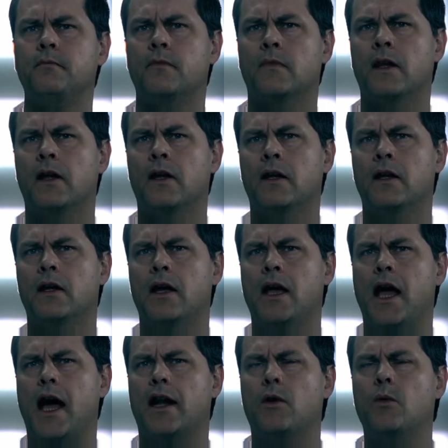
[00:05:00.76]
And
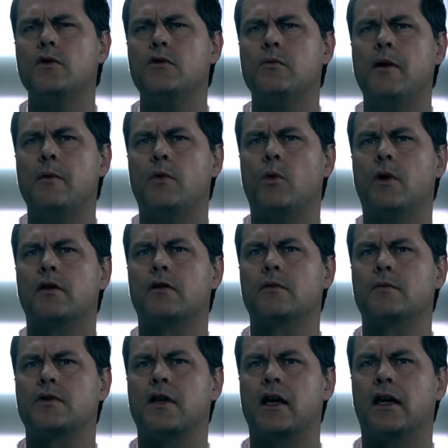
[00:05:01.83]
I always remember one of
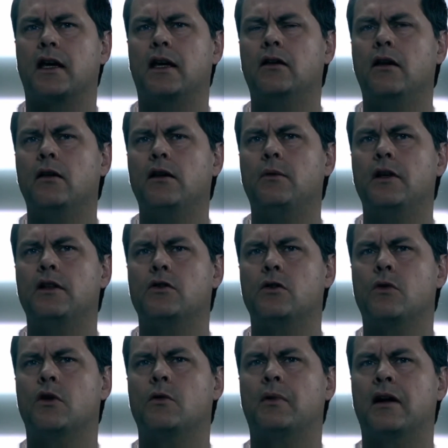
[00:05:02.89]
them saying he could only really
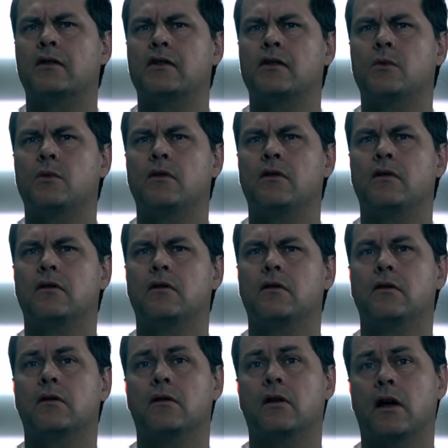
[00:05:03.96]
talk about it with
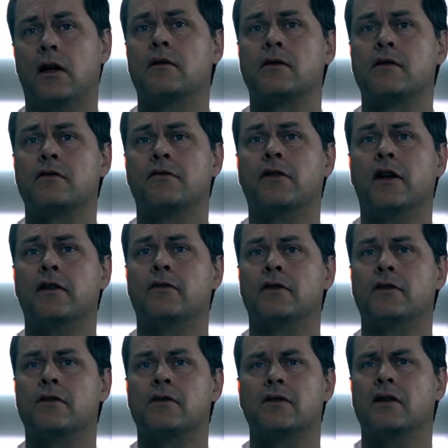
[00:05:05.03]
other
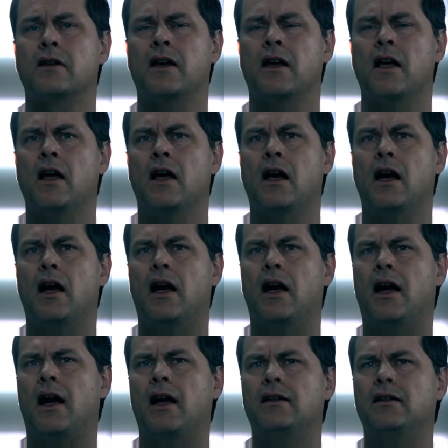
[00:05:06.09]
survivors.
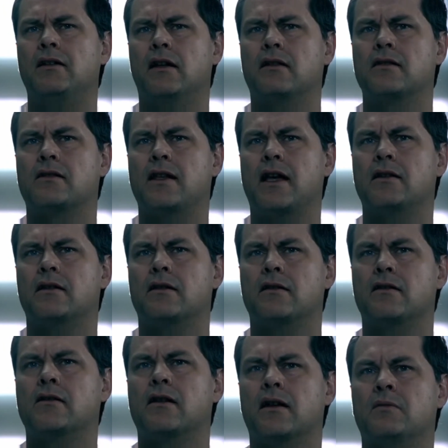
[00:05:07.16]
I didn't understand it at the
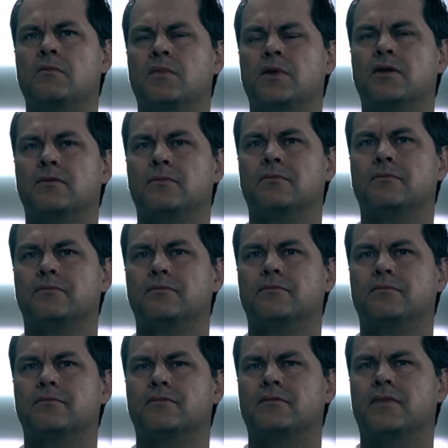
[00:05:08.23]
time, but
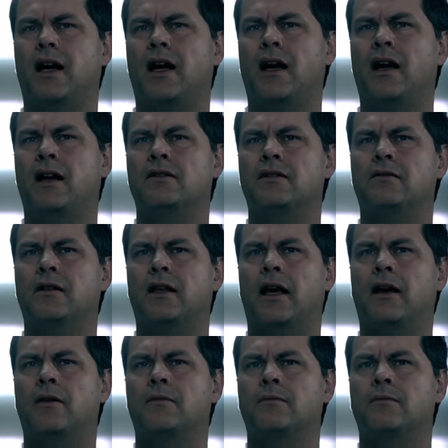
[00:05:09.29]
I do now.